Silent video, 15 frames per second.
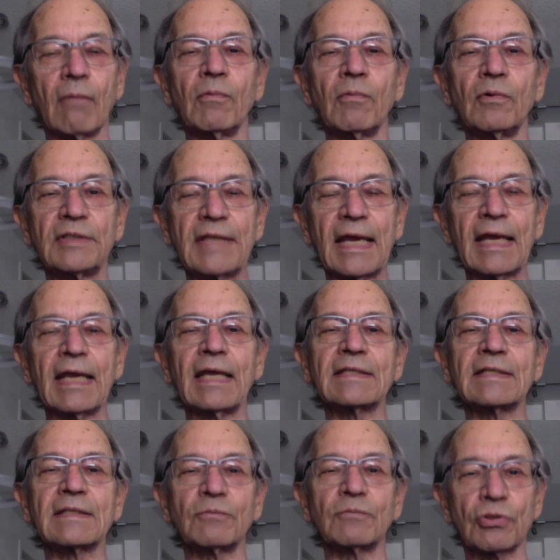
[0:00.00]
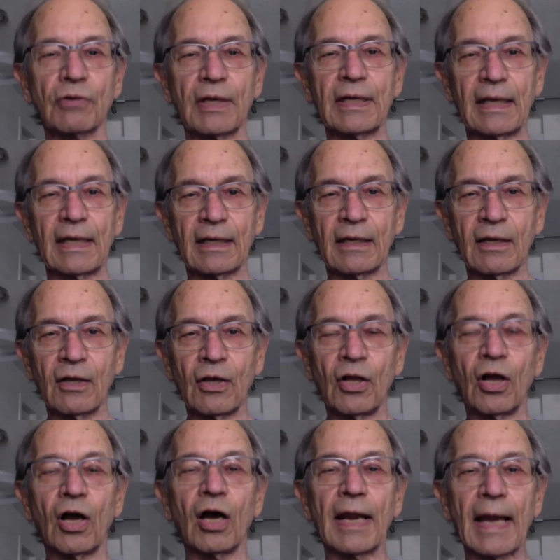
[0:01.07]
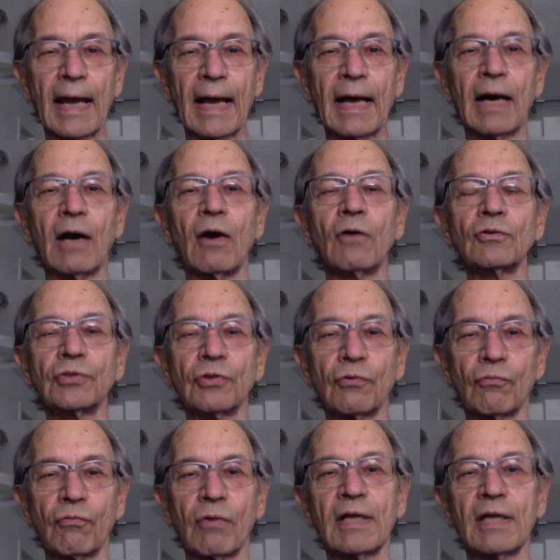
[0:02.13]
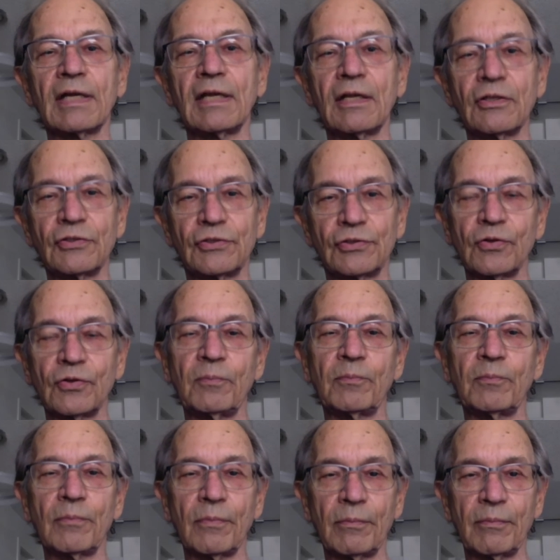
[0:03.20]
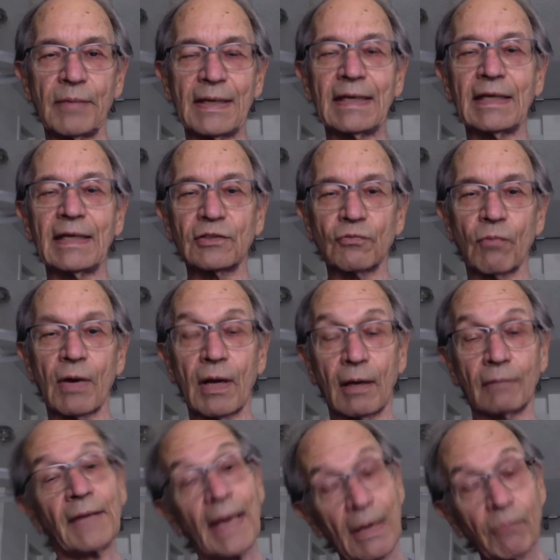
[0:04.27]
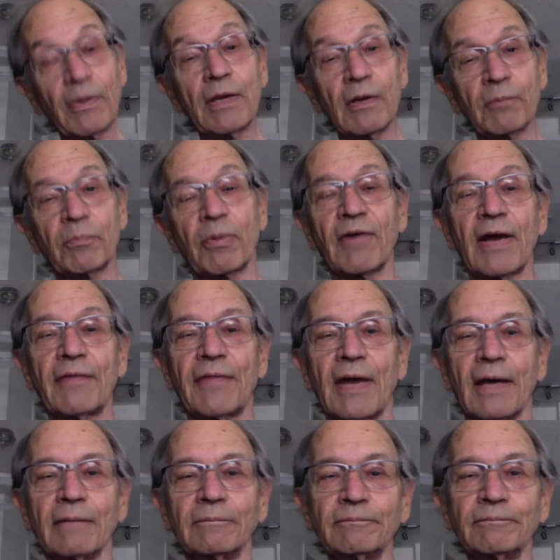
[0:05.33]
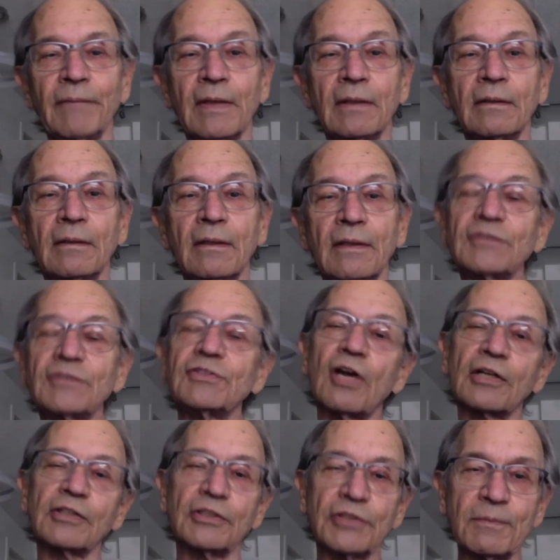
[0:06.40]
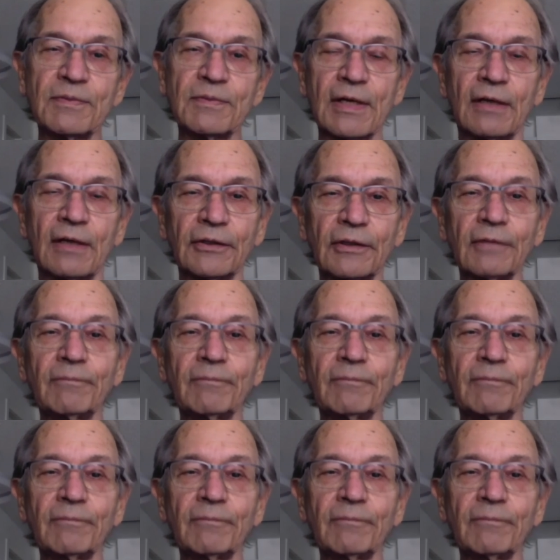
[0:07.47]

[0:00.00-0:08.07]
taking some training on how to run Zoom meetings well. And we can provide that. This is Dr. Jim Sellner